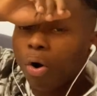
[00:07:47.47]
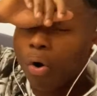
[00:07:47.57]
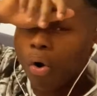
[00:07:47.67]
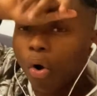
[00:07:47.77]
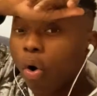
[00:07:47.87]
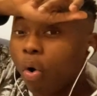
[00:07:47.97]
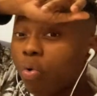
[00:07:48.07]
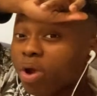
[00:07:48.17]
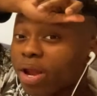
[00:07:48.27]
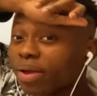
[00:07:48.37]

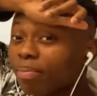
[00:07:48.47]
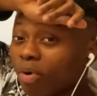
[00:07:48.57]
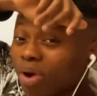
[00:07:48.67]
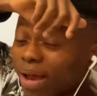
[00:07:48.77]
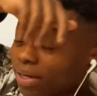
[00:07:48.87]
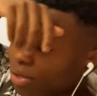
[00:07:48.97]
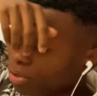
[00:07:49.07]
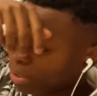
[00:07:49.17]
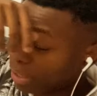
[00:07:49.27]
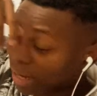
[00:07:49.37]
Holy moly! I
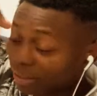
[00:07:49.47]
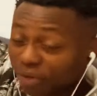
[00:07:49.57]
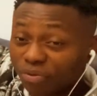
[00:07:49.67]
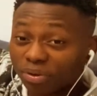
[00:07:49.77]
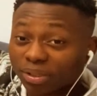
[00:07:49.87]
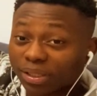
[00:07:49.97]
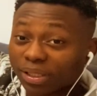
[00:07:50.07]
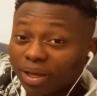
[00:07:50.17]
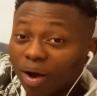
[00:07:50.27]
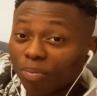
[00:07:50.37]
didn't. I didn't even
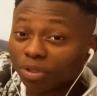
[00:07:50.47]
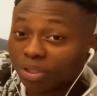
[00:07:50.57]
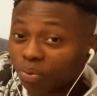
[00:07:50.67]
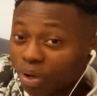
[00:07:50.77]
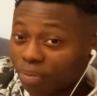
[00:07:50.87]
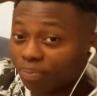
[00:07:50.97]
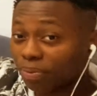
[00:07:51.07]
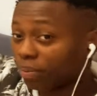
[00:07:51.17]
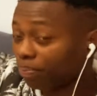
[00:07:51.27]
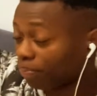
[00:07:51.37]
see how much they were.
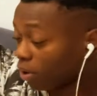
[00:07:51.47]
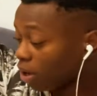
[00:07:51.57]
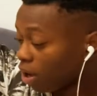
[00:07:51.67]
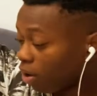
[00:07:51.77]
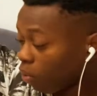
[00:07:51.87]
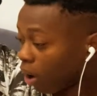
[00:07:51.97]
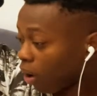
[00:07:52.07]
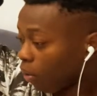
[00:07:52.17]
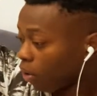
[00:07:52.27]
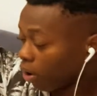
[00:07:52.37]

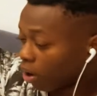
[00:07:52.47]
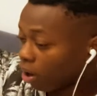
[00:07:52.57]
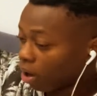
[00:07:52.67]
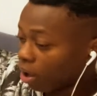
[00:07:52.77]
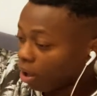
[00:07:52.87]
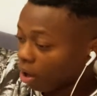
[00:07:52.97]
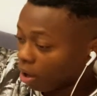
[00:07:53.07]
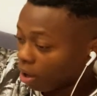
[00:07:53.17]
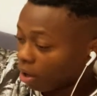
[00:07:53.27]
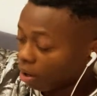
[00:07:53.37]
wow.
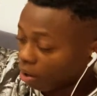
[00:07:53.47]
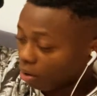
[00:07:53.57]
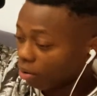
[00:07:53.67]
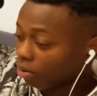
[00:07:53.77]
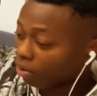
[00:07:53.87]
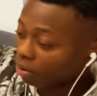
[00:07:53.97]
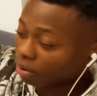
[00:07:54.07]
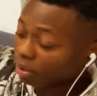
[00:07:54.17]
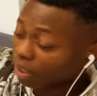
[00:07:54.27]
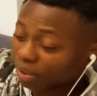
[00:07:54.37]

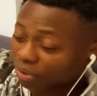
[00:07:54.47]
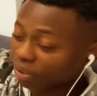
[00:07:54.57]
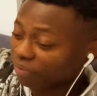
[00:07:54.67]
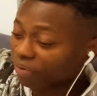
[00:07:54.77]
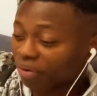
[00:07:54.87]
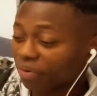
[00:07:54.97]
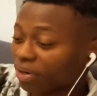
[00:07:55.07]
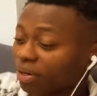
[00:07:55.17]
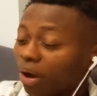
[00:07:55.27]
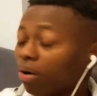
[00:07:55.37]
Oh, that's actually very,
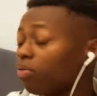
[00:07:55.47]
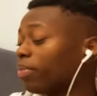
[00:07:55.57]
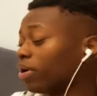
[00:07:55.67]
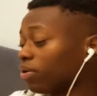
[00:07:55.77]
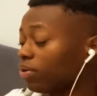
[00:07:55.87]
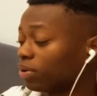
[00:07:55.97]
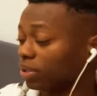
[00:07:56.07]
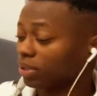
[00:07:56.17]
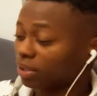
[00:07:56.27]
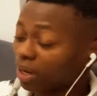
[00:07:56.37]
very. Oh my
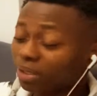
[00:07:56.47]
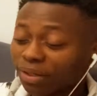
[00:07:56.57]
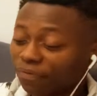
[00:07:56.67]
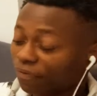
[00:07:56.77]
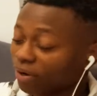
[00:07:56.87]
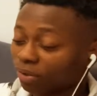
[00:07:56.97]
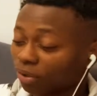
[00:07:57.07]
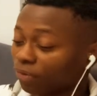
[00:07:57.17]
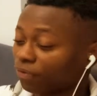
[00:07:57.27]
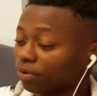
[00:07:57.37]
god, that was a very
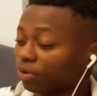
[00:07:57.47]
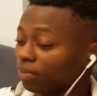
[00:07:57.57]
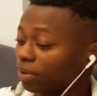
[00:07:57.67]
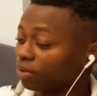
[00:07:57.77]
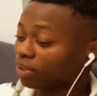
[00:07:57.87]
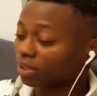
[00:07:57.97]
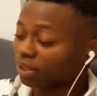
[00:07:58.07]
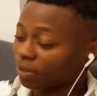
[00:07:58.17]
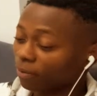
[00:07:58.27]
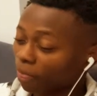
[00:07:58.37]
thoughtful video, man. Honestly,